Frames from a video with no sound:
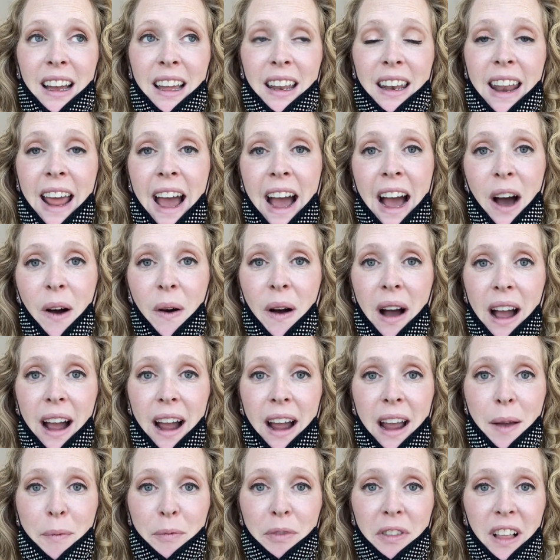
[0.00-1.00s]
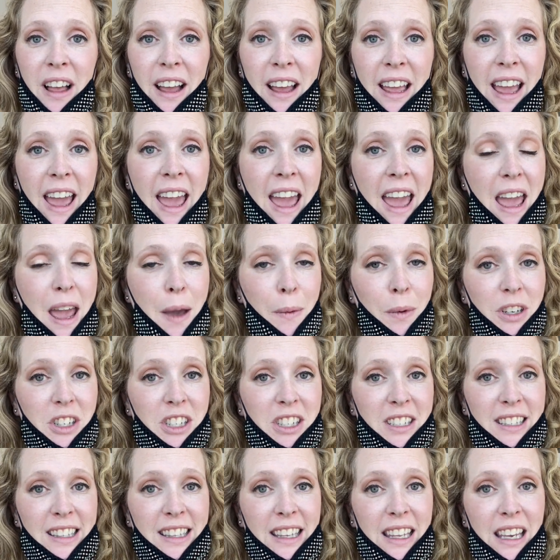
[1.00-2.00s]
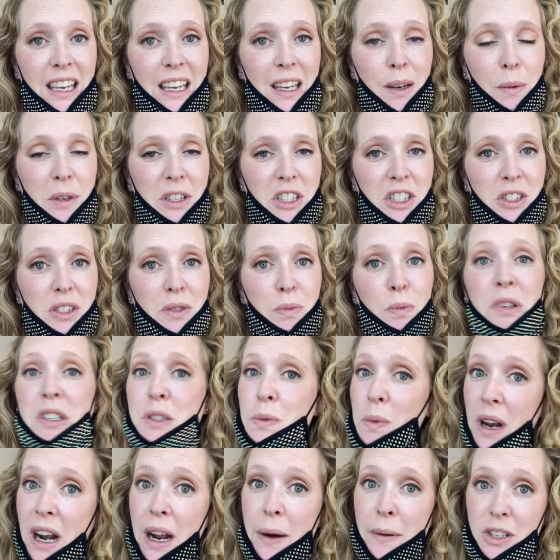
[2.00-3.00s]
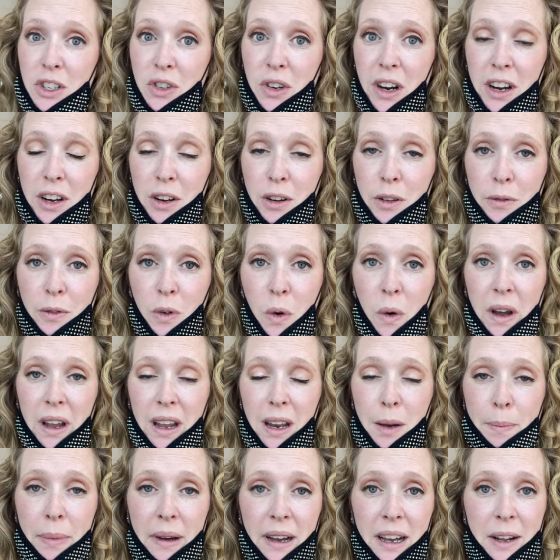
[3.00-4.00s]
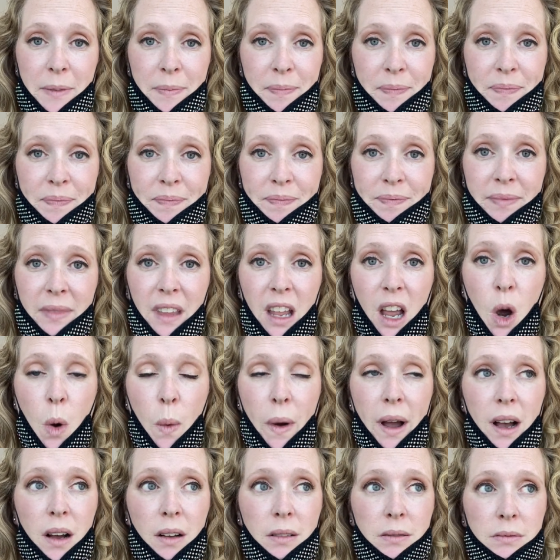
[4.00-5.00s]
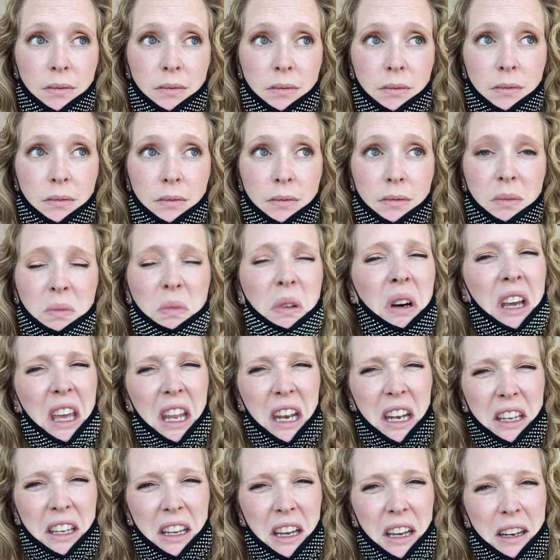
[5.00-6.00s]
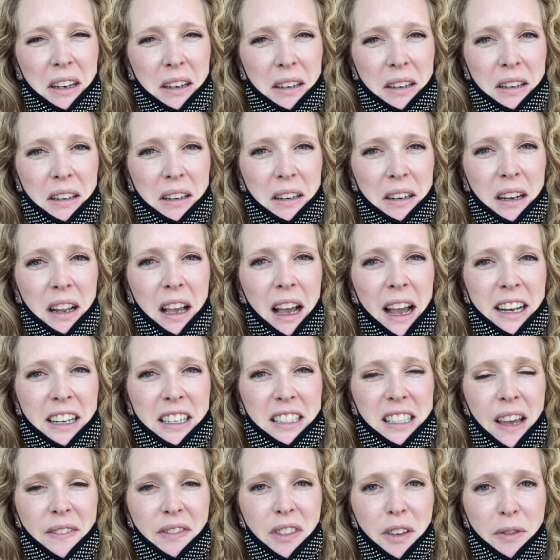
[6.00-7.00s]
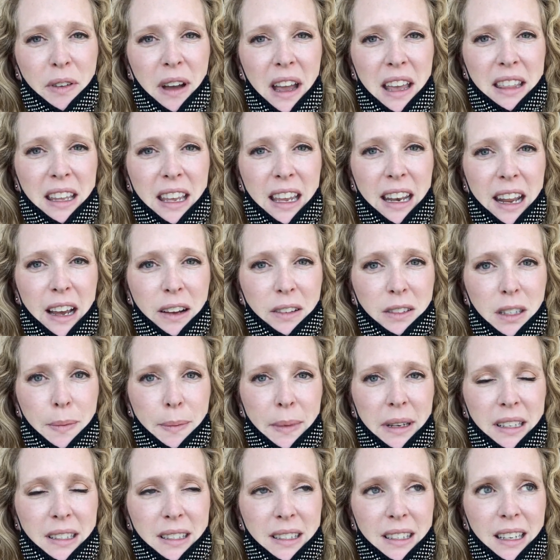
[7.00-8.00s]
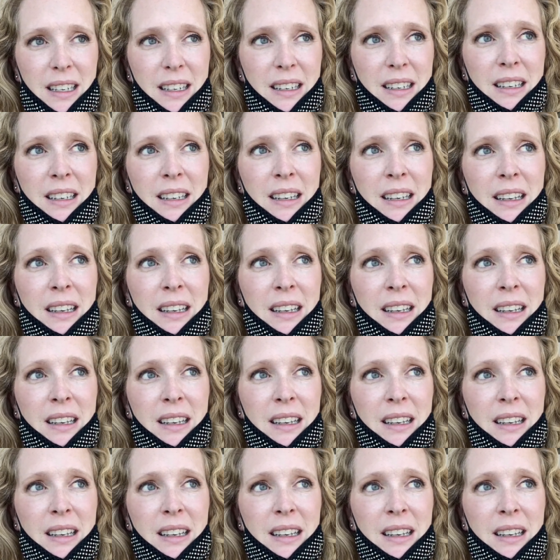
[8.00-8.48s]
now I'm flying A, which is lead, which was what I was trying to avoid, but oh well, we'll get it done. I just have to find the announcements and